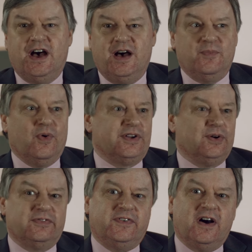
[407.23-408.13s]
Um, what
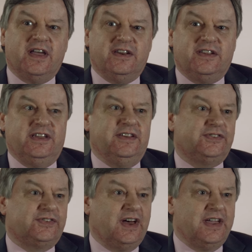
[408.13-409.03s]
you'll find
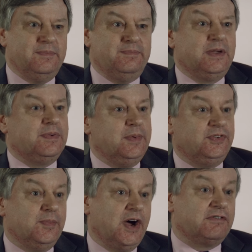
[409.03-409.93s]
is a big B B
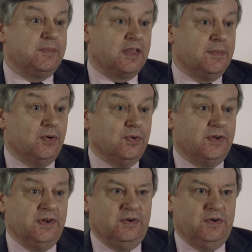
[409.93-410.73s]
C Micro motherboard,